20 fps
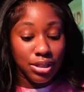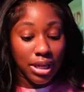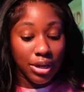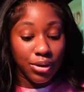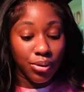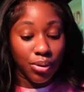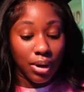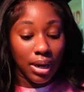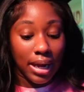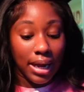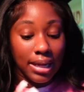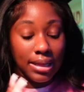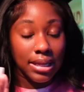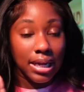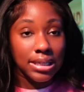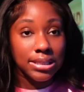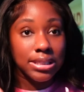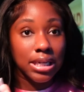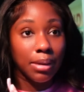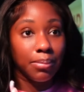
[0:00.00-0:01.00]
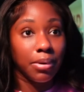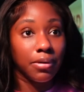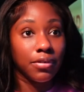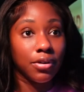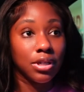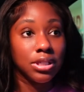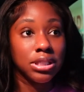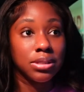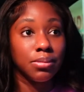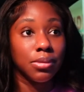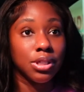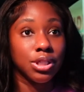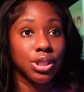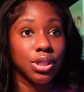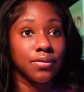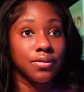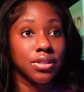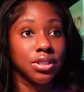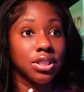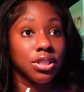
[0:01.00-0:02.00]
don't like that type of customer
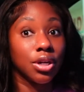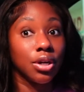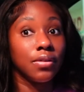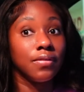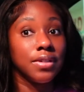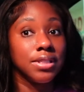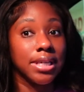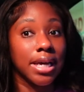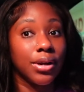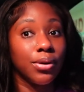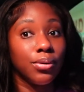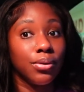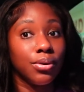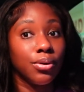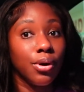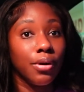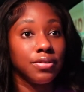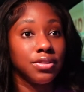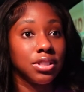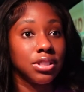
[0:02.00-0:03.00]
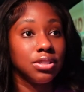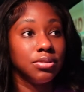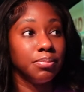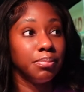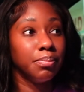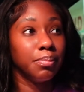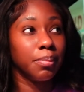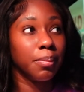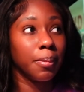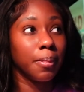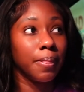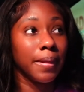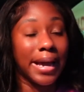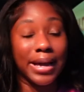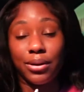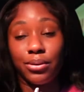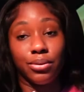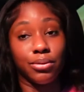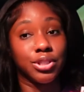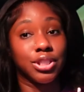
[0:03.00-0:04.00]
service. I don't
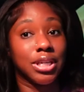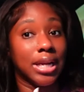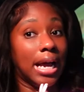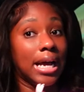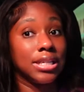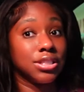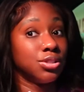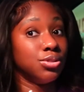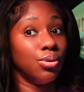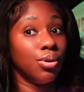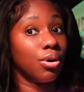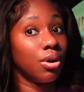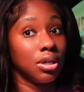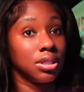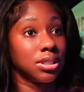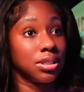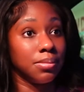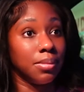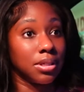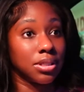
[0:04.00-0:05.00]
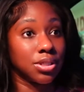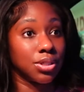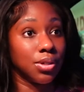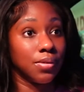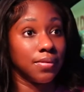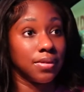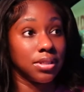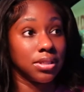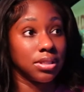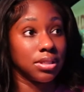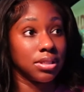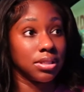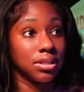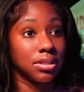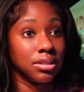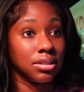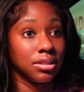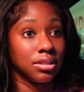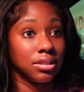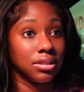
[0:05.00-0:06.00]
know. She has no customer service.
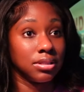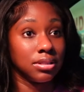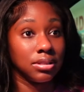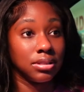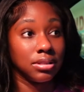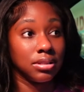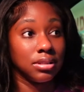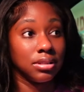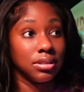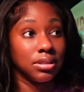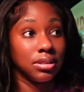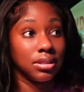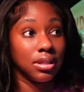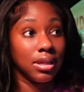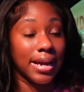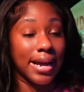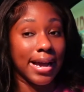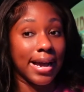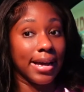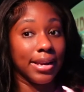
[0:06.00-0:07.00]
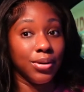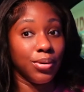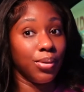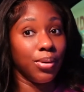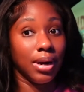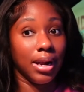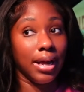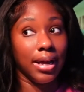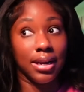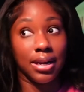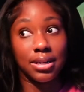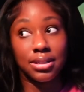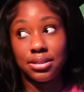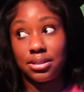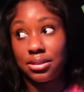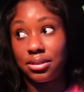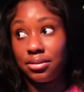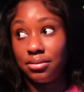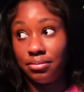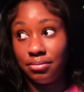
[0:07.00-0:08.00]
I don't like
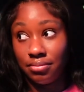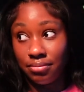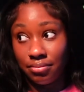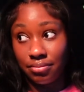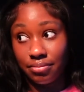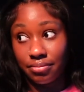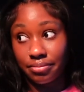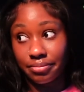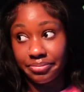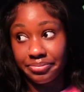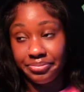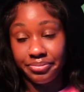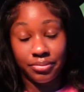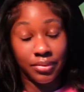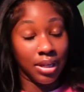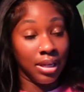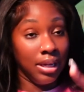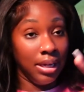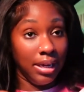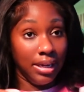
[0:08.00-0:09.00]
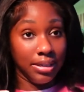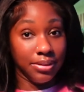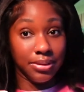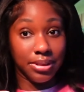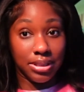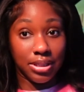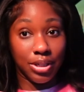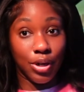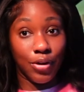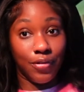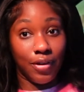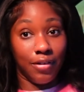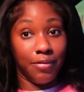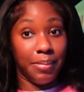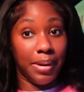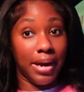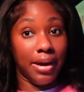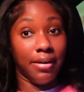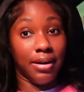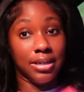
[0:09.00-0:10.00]
that. Anyways, enough of
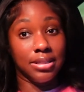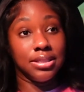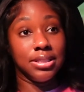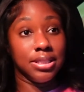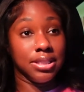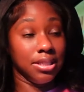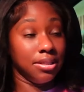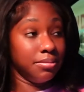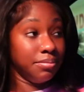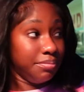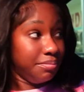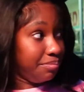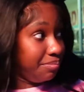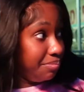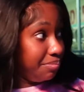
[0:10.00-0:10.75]
my ranting.